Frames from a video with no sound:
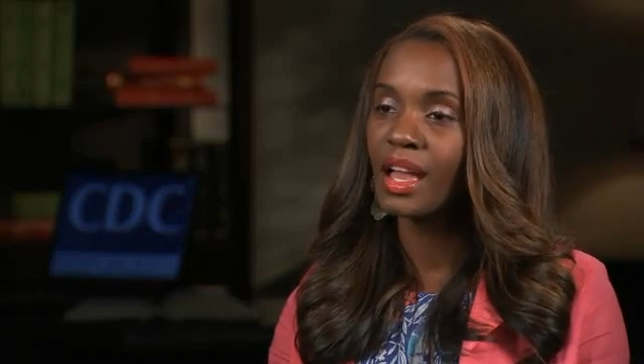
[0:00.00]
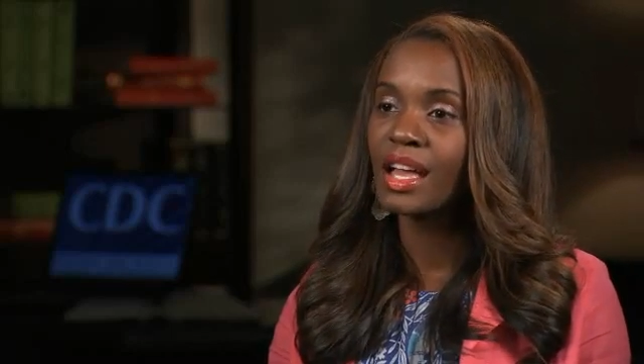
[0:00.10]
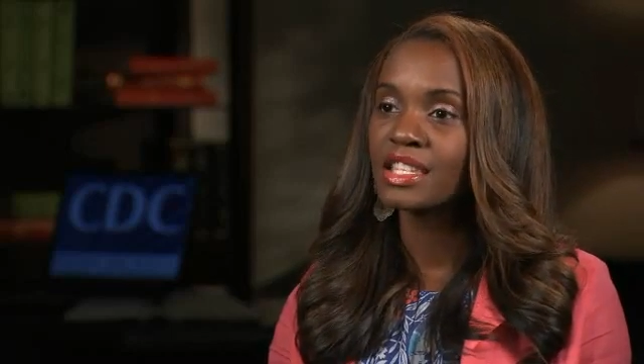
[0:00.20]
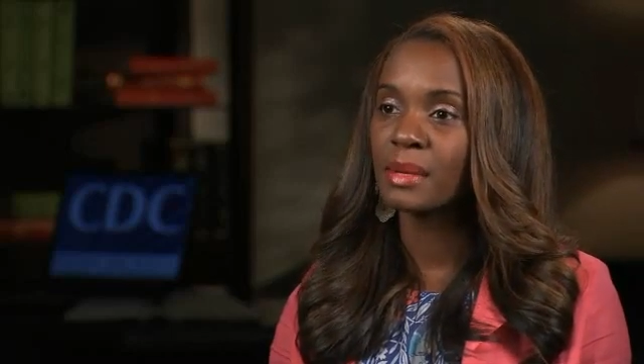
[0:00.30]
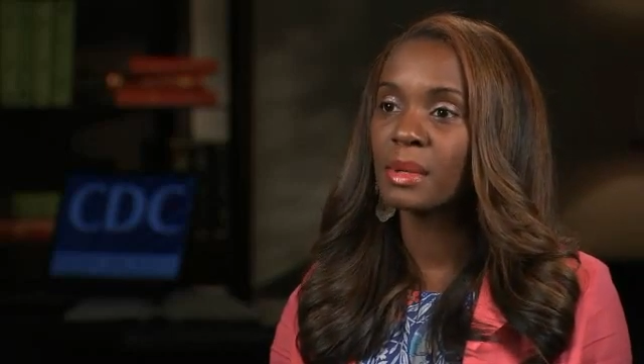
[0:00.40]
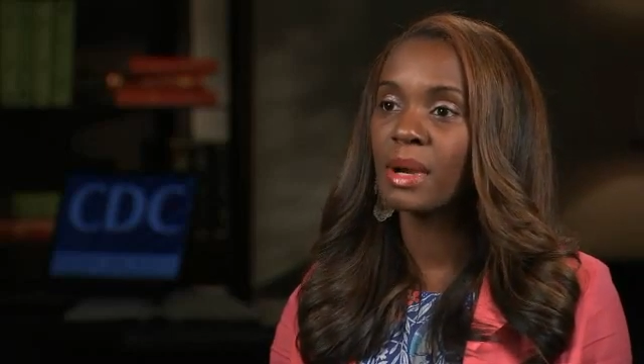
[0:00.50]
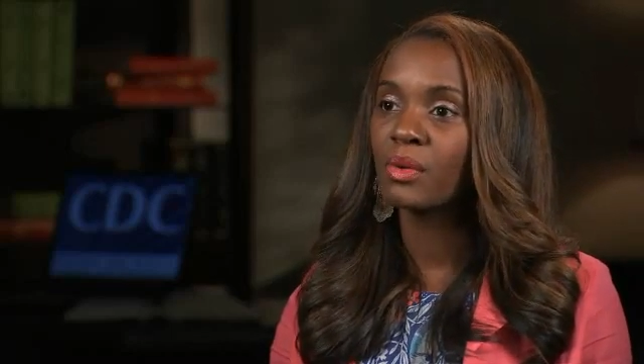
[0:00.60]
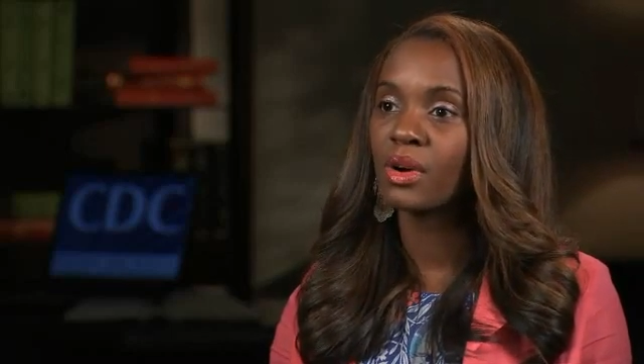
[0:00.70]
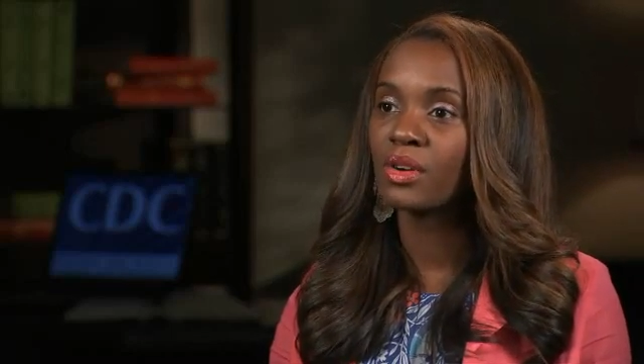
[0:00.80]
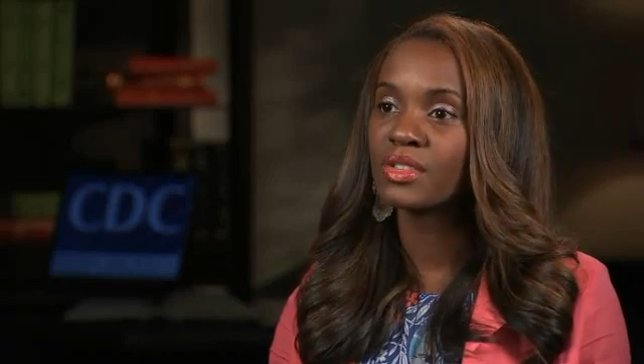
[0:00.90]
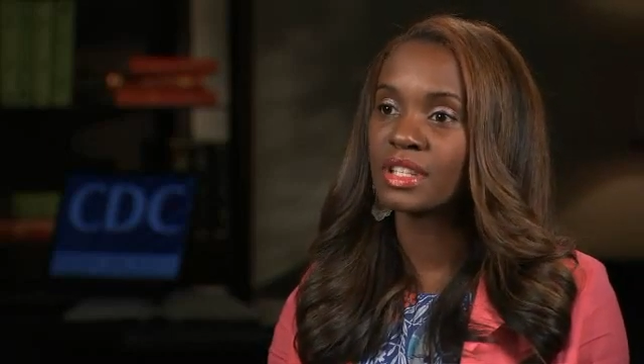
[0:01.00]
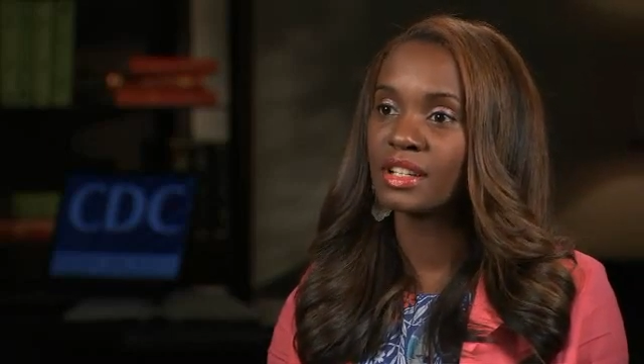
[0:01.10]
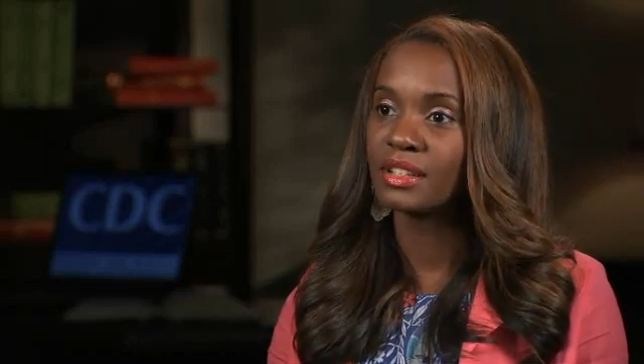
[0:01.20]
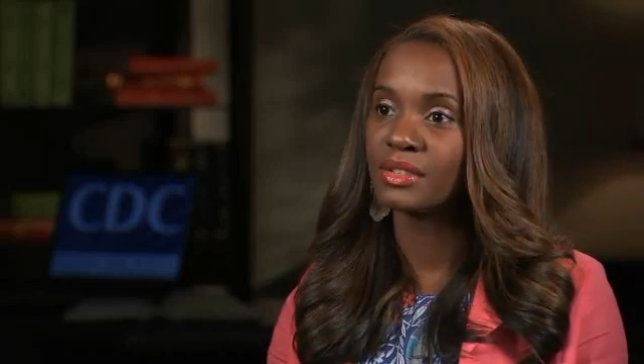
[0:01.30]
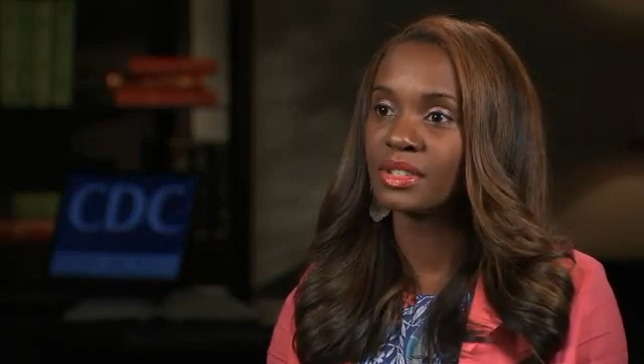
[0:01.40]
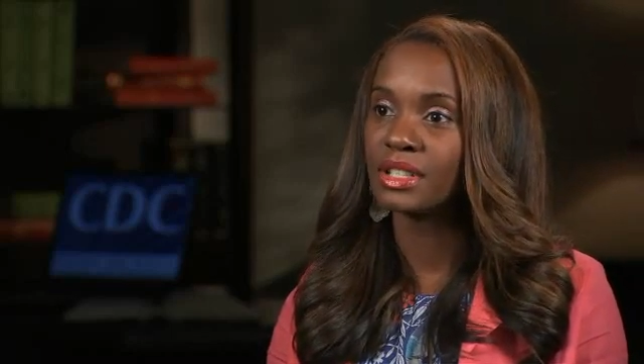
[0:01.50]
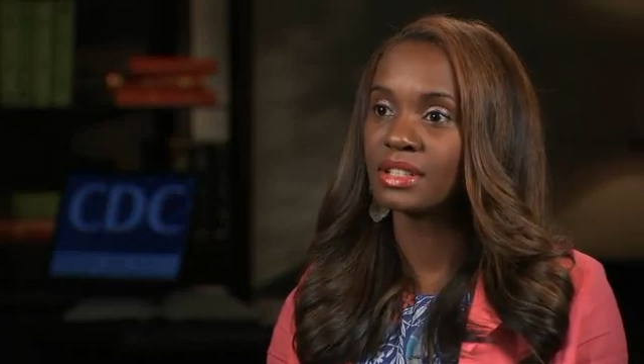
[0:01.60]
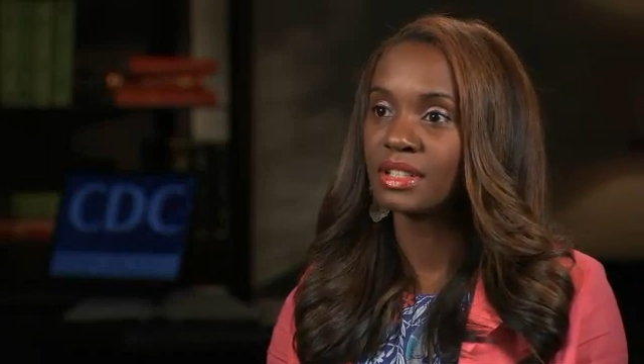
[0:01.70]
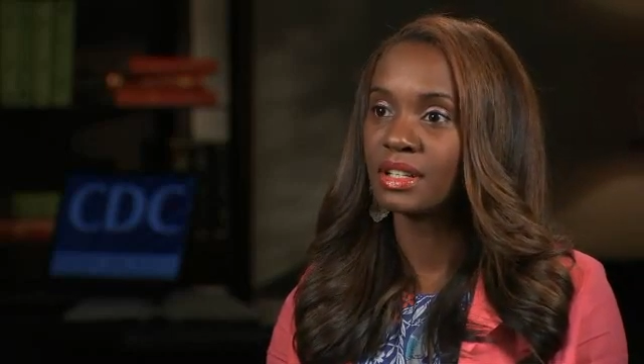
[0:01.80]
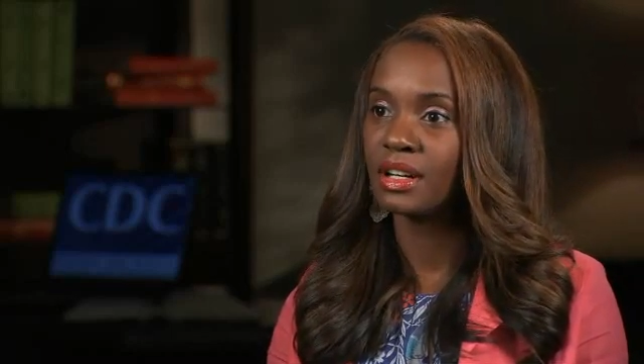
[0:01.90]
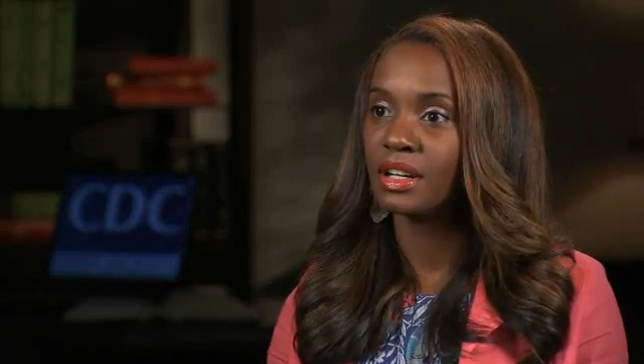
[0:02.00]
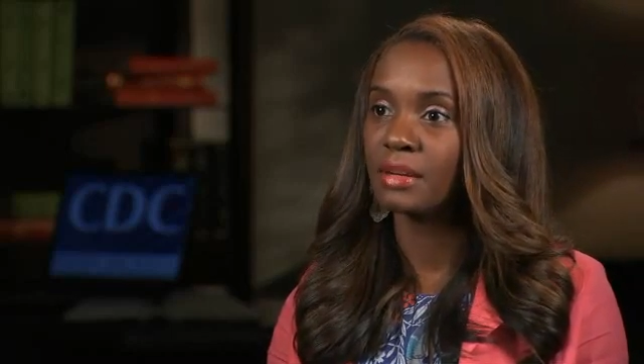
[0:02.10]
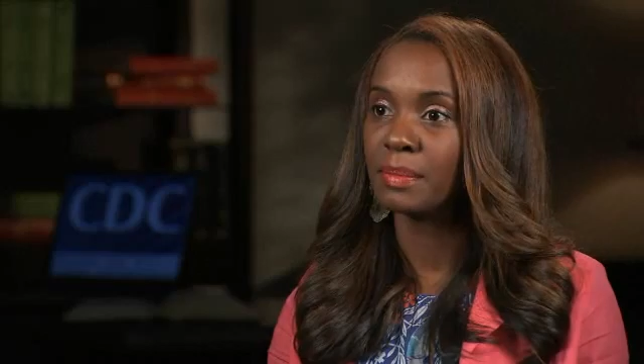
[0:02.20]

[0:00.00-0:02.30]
Some of my roles included uh,